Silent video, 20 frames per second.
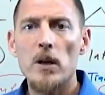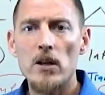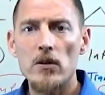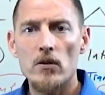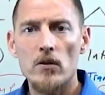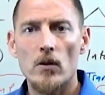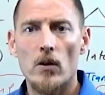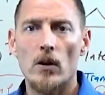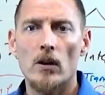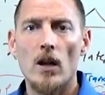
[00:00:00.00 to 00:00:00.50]

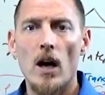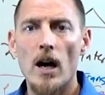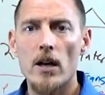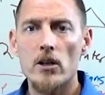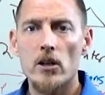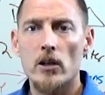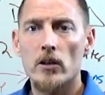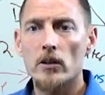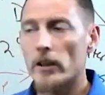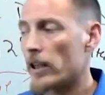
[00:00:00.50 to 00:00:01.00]
beats
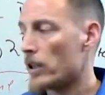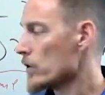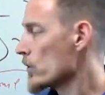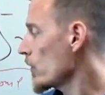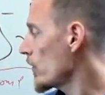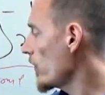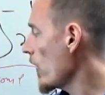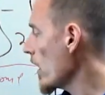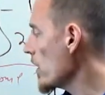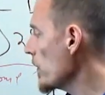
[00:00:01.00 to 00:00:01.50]
neurologically, and
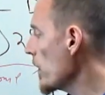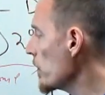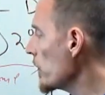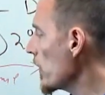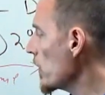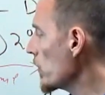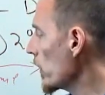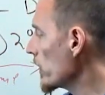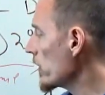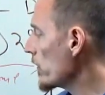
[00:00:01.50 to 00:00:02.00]
so vitamin
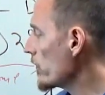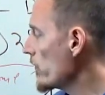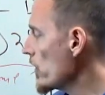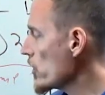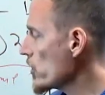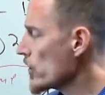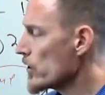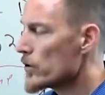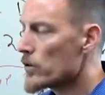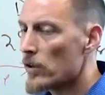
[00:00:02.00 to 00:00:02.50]
B one
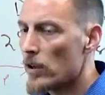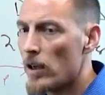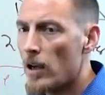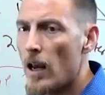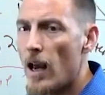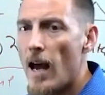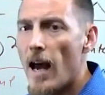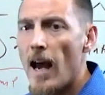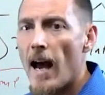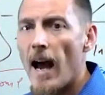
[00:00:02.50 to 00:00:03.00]

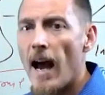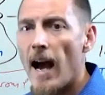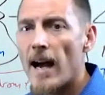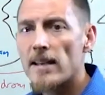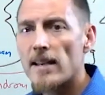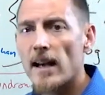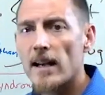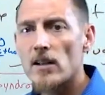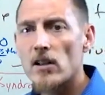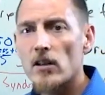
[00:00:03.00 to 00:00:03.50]
deficiency
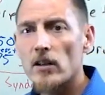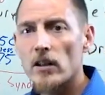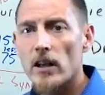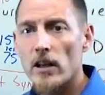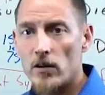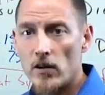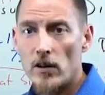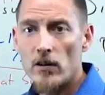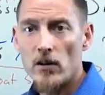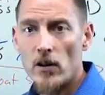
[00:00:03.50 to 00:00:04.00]
has
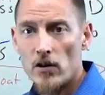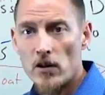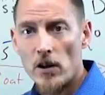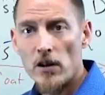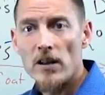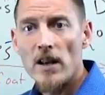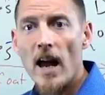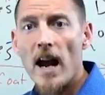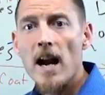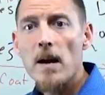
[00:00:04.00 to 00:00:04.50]
actually, is, there's
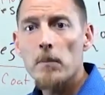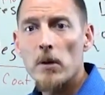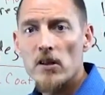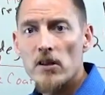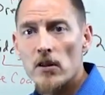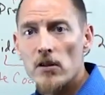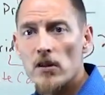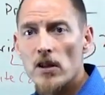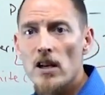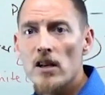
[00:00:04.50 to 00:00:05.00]
a name, a
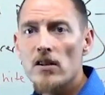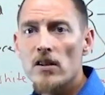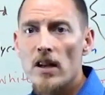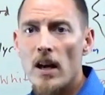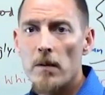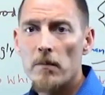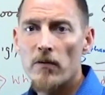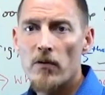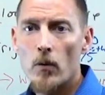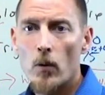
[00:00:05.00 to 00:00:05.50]
disease
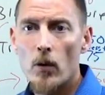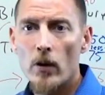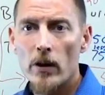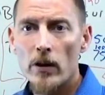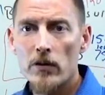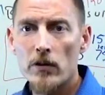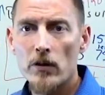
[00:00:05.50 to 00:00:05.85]
name for